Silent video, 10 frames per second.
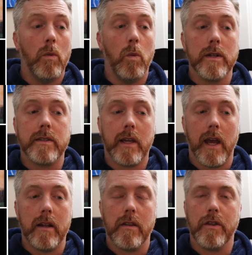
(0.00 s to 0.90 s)
Once
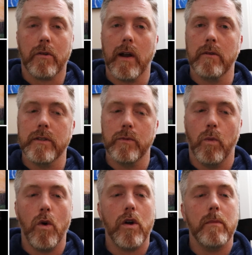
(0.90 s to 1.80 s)
again, the ground is
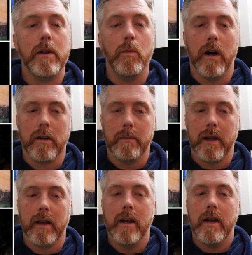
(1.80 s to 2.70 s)
warm and
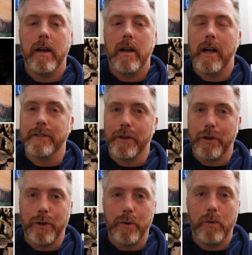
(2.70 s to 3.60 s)
welcoming as a
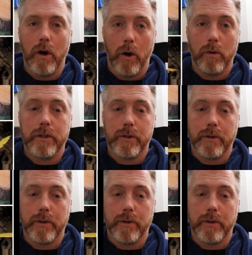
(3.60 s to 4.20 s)
new oak